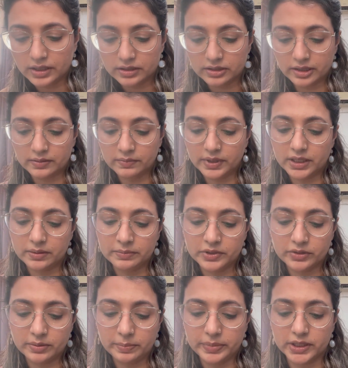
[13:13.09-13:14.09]
Then we come
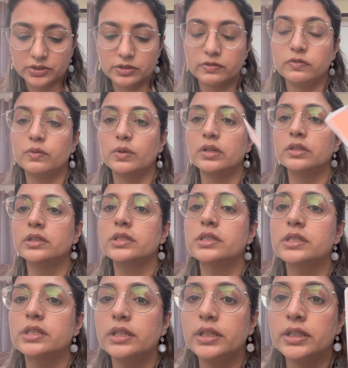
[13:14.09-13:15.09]
to the Page of
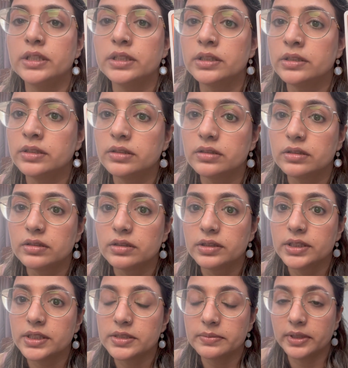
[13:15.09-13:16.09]
Wands in
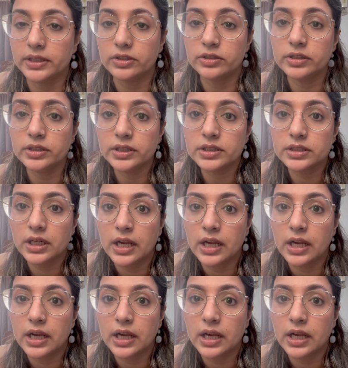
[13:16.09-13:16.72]
This Might Hurt,